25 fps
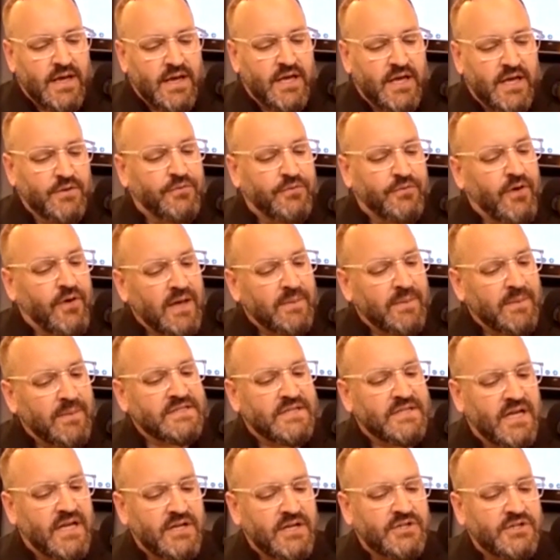and the
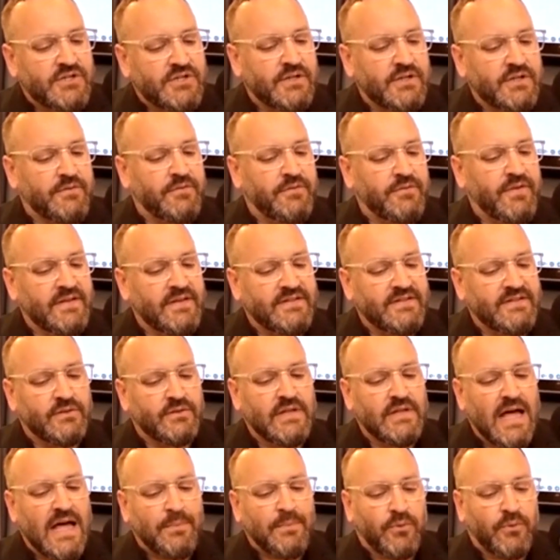fragmentation of
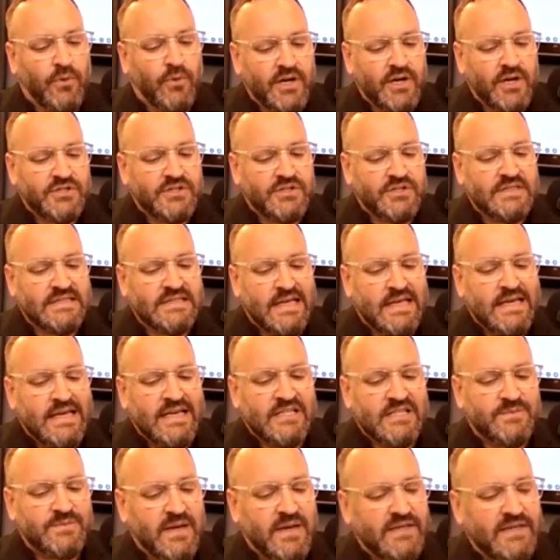fentanyl operations
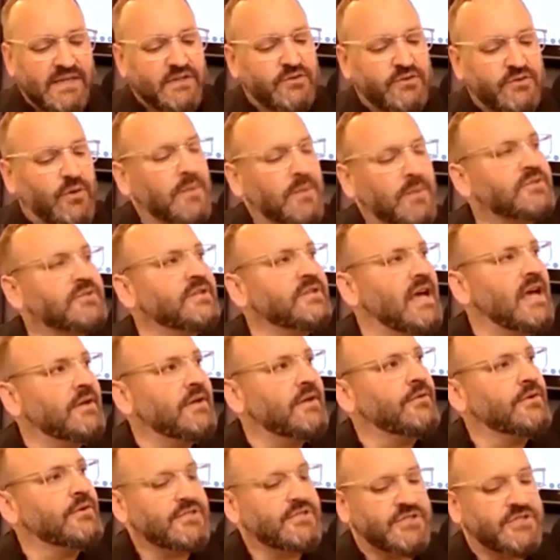has made disruption
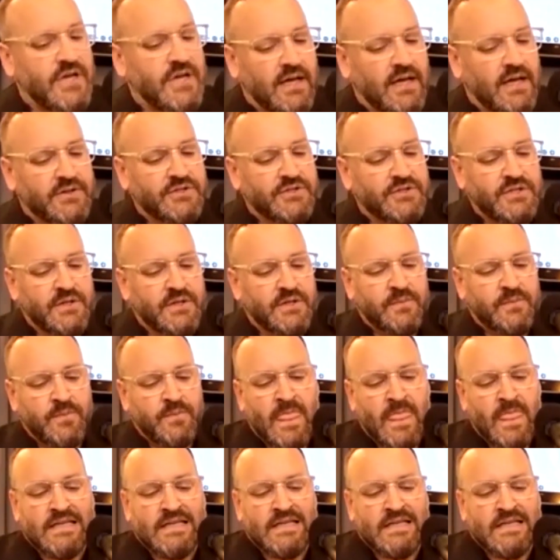efforts challenging,